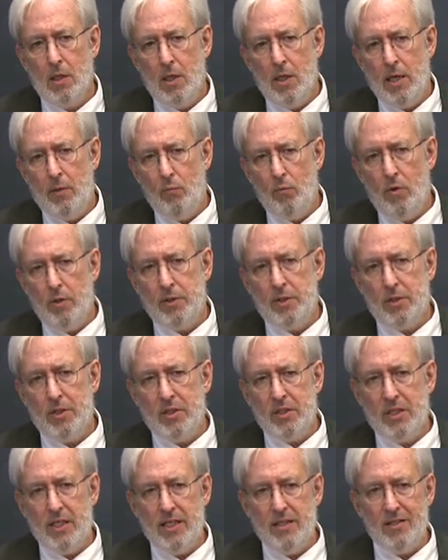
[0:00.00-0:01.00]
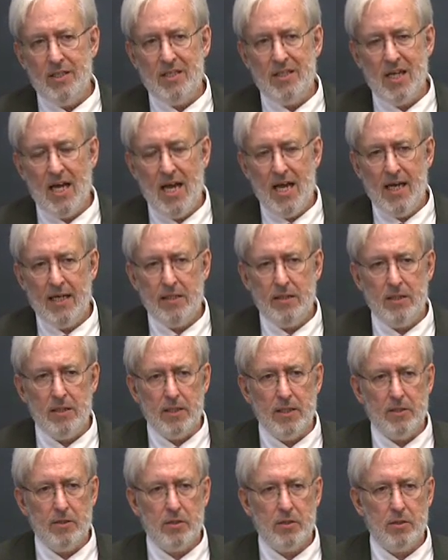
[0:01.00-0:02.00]
and wants to see the
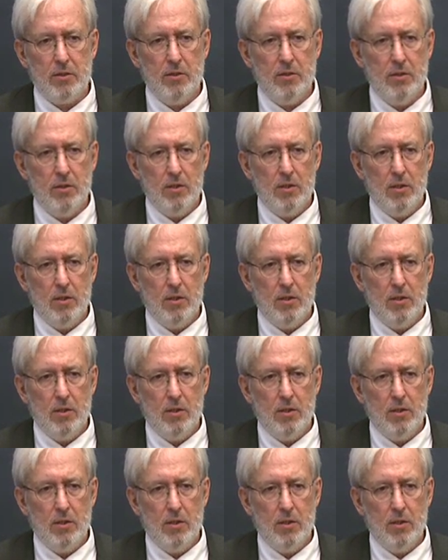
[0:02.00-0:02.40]
tactics